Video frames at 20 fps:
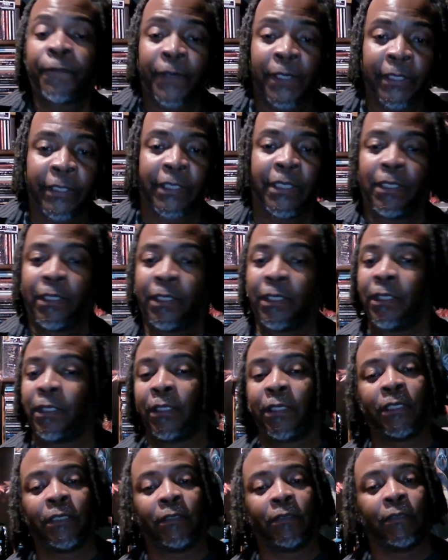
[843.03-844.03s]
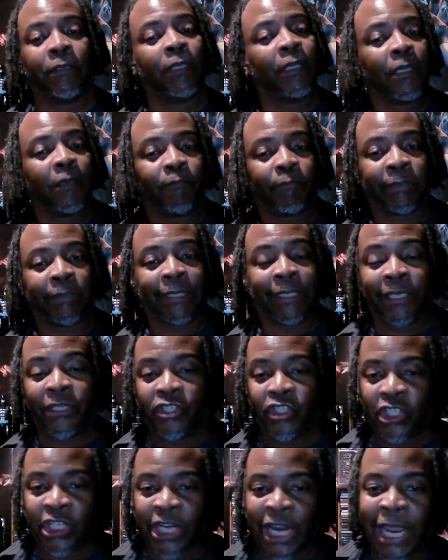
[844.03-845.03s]
funky, he can play
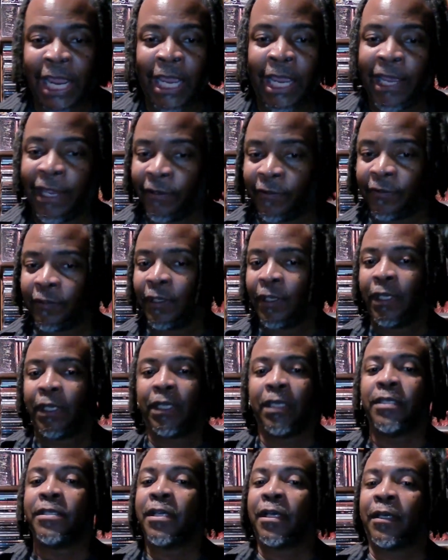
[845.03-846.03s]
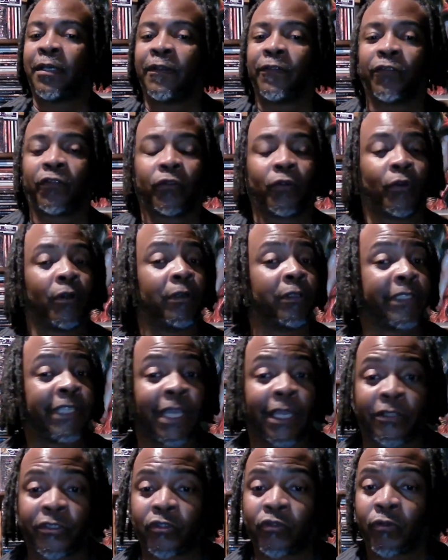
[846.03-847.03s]
jazz. He does
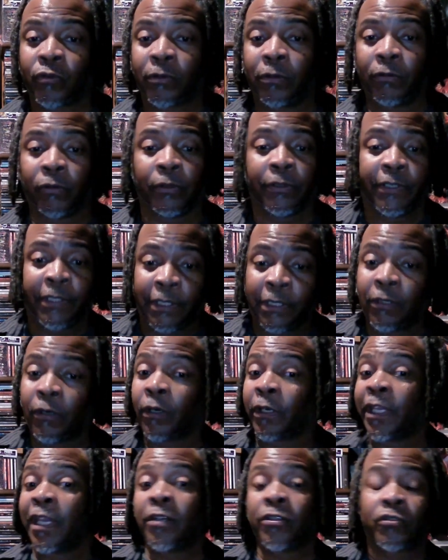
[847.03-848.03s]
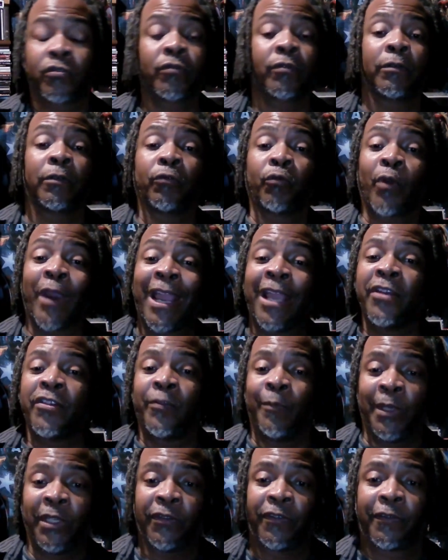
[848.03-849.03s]
orchestral, or did orchestral
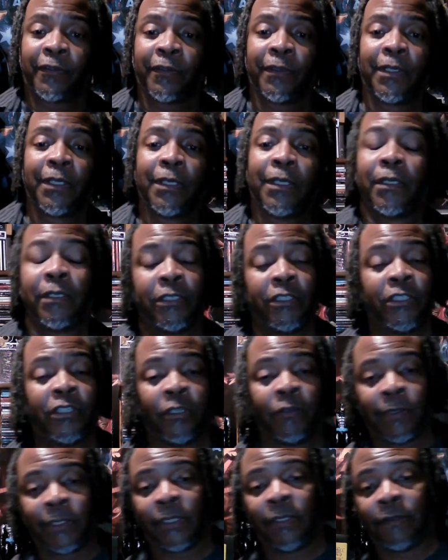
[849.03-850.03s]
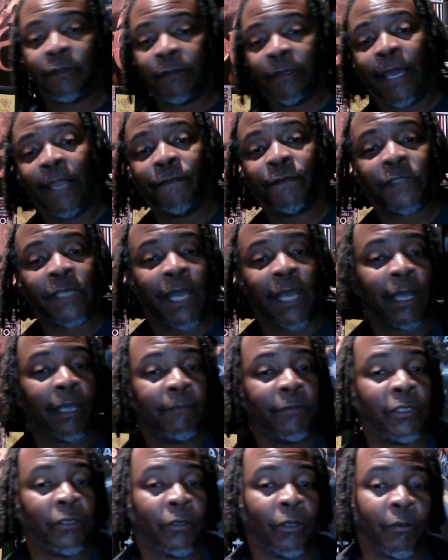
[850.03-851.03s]
arrangements during his lifetime.
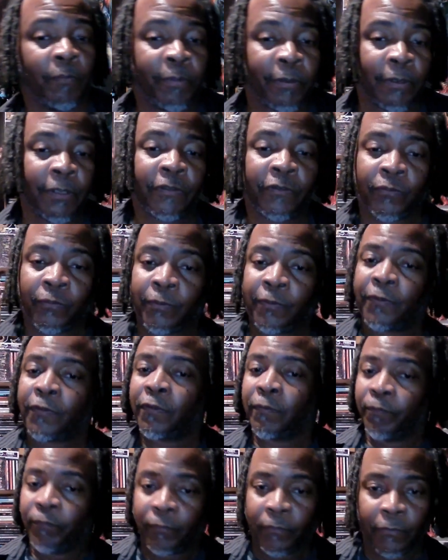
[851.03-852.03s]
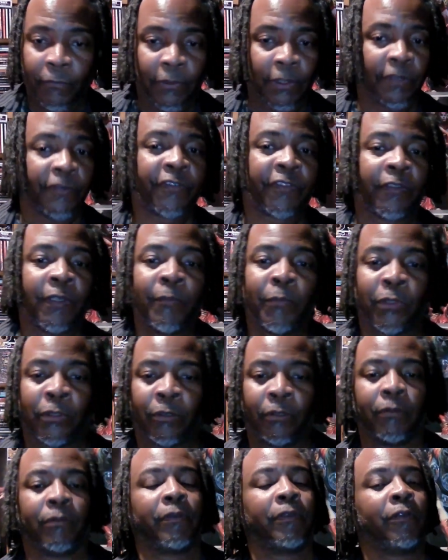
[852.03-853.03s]
Prince was
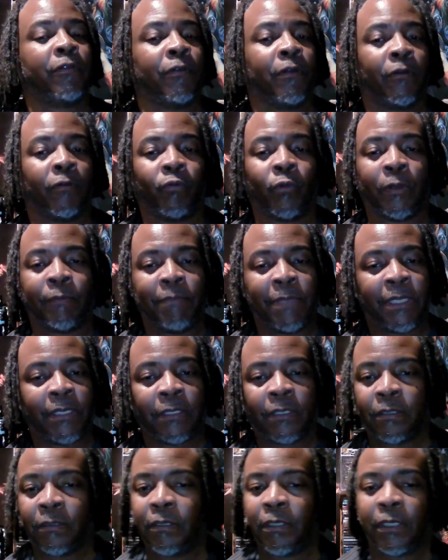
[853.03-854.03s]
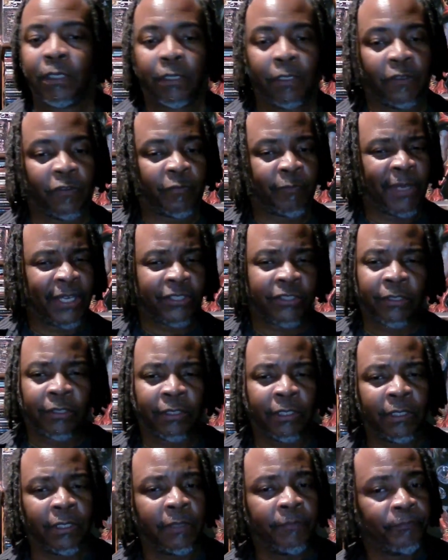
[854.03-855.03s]
similar. 1 minute,
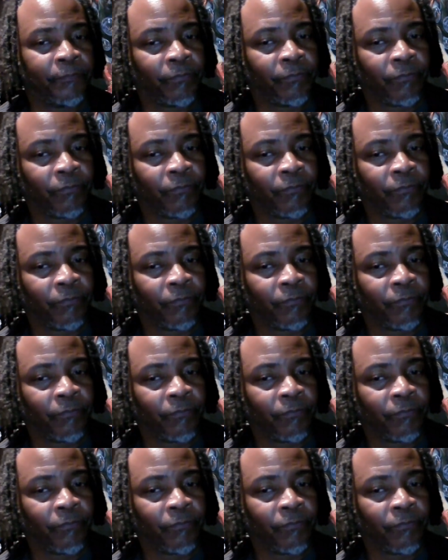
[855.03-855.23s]
especially